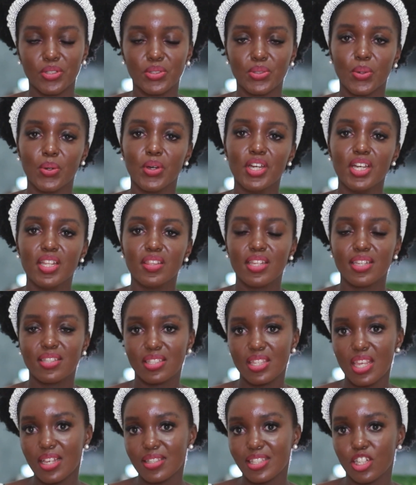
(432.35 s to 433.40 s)
So there's
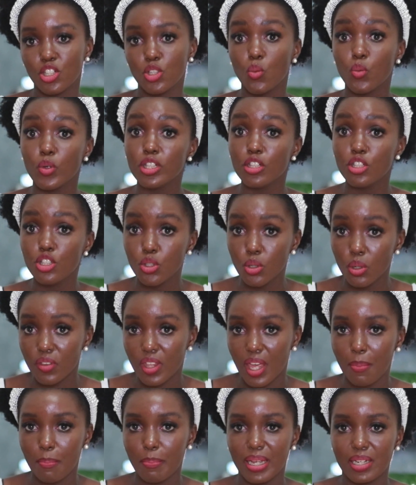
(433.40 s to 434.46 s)
things that you will do
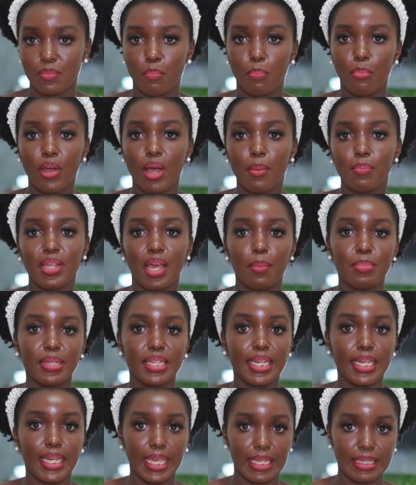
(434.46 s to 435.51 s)
them, but probably a
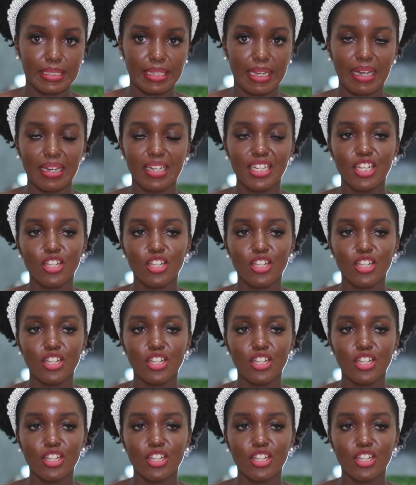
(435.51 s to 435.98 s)
bit later.